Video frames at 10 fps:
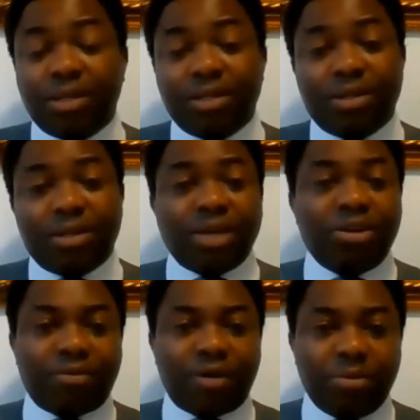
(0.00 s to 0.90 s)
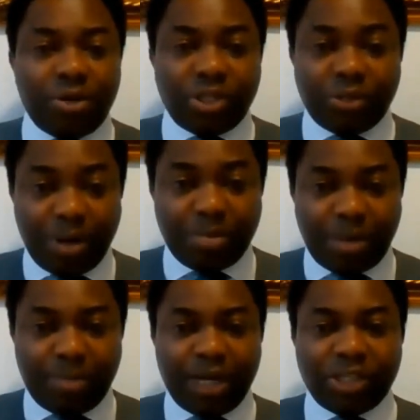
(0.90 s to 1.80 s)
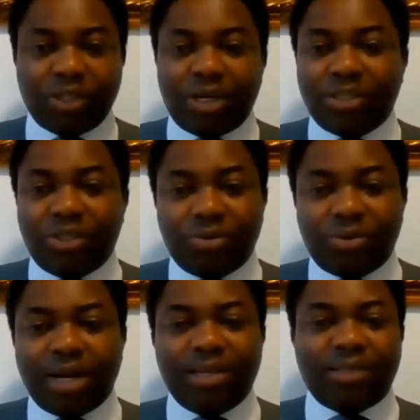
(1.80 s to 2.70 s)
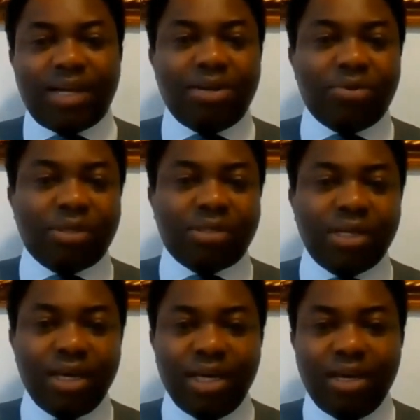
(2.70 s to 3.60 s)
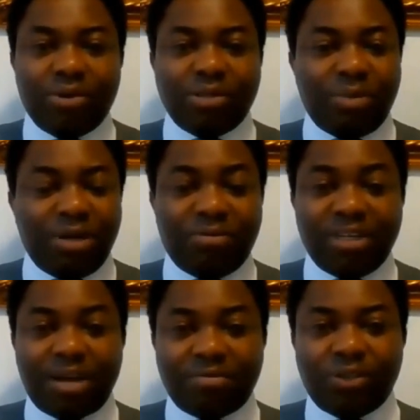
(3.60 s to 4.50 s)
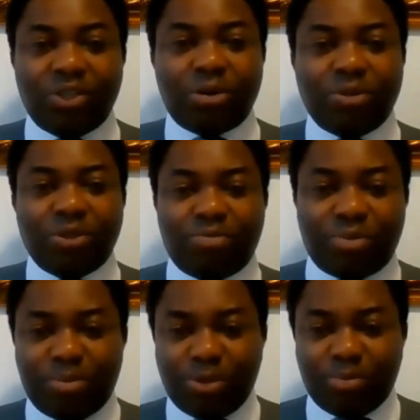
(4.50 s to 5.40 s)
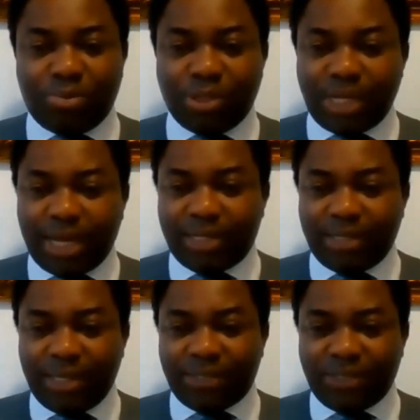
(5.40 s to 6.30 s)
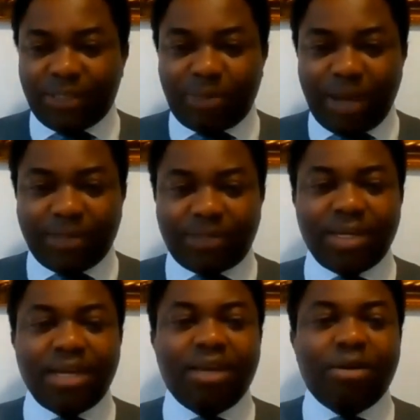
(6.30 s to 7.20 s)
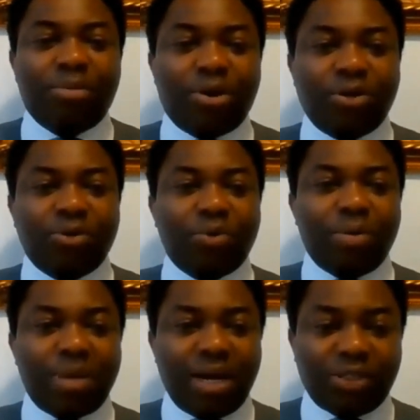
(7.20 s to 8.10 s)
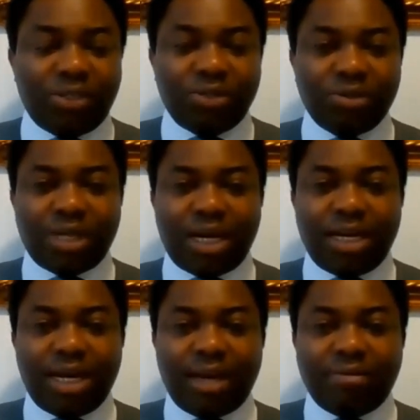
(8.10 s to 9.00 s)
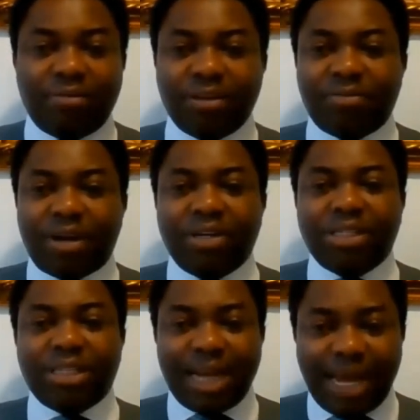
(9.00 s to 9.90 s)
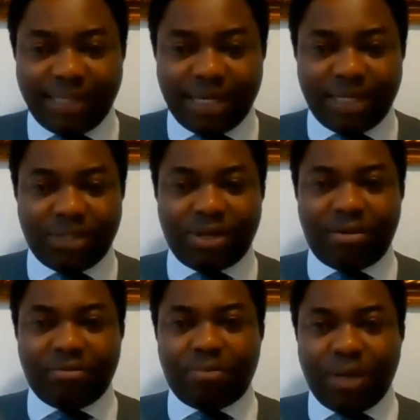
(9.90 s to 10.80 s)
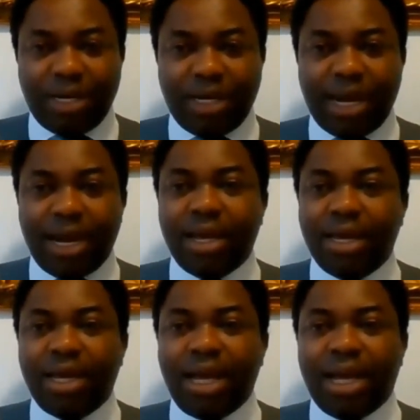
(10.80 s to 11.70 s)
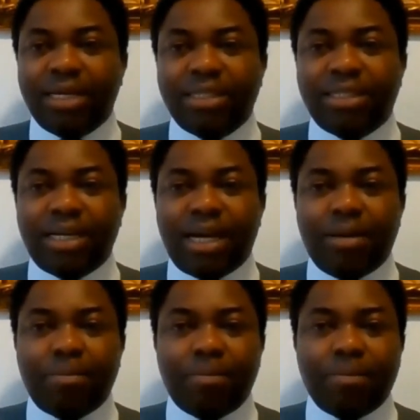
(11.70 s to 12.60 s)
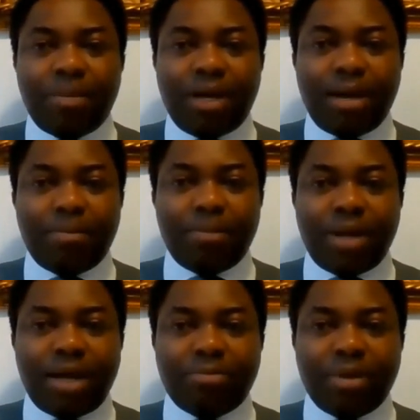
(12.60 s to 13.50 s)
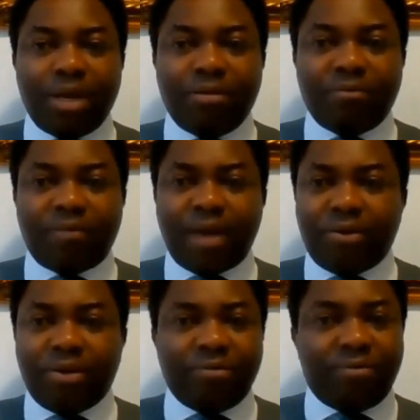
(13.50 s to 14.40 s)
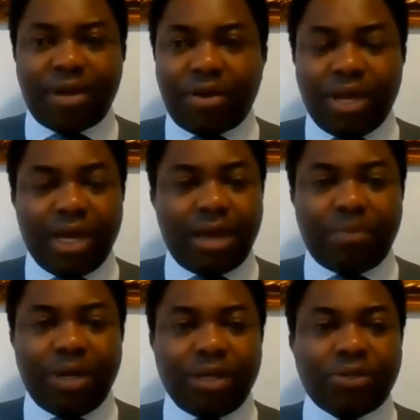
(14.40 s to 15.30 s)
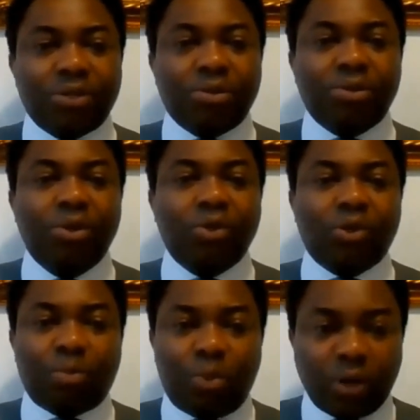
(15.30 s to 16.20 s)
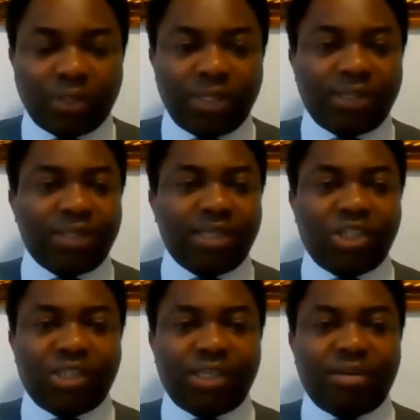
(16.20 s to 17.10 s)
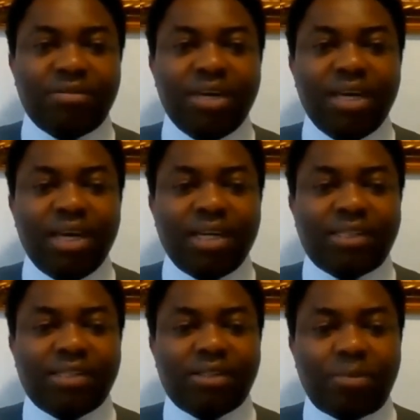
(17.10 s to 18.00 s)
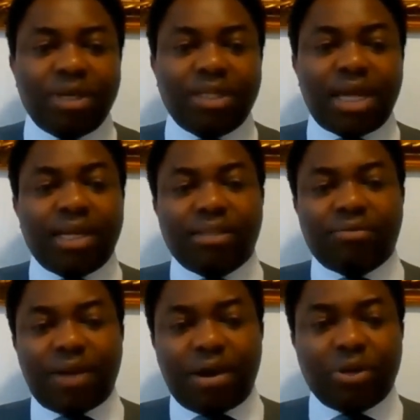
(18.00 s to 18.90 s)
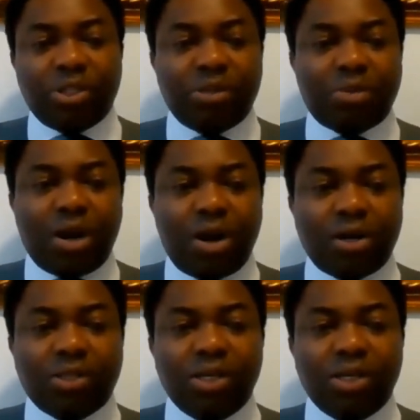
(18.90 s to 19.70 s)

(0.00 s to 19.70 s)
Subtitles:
Thank you very much. It's been my pleasure. As you rightly said, it was a bit of a devil's job to protect this space, but we managed to do that. And I feel very delighted to have been here. And I'd be very, very happy to support this initiative. It's something that is very much in my heart